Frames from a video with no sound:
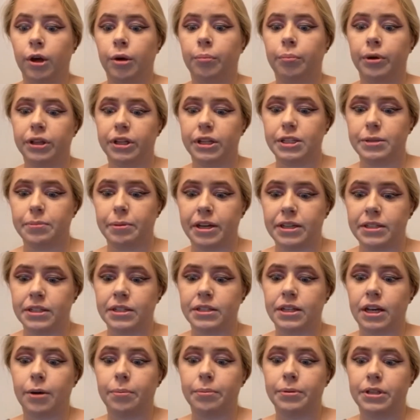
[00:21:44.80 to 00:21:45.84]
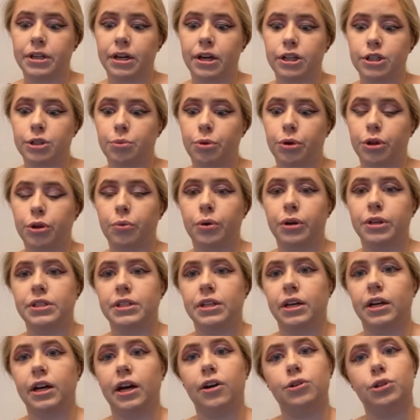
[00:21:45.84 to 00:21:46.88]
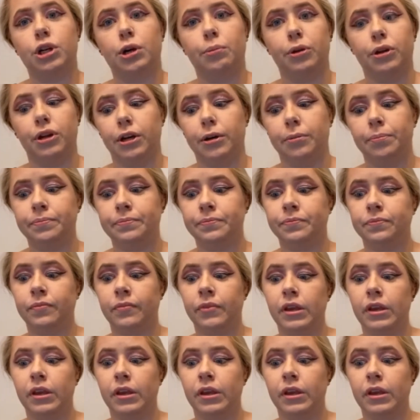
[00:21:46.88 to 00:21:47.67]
But the spaces upstairs were the ones that now troubled him.